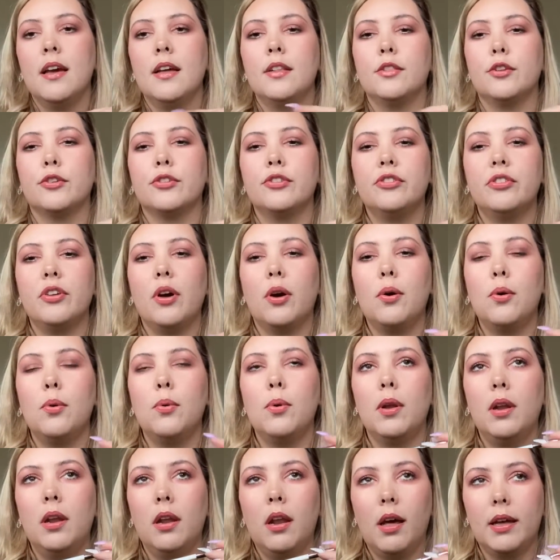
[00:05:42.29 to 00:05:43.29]
they're
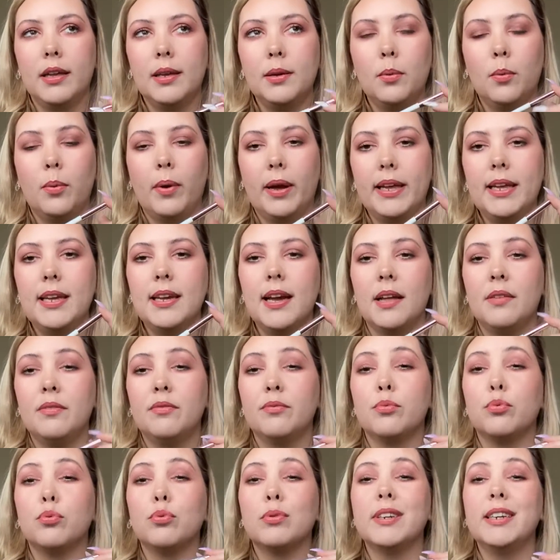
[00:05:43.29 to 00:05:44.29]
so lightweight
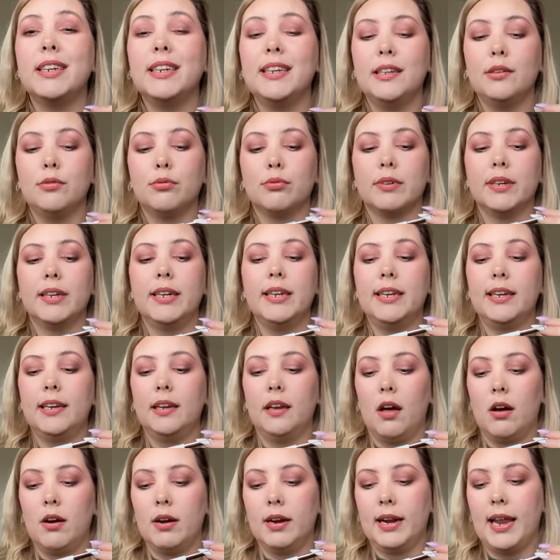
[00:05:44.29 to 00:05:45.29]
and really, really
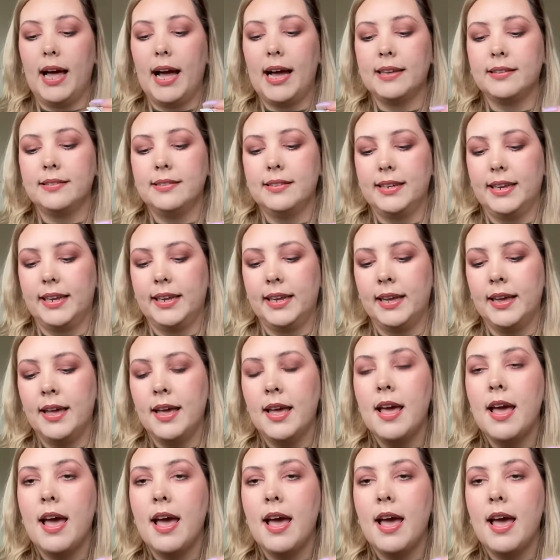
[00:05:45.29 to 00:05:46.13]
long lasting.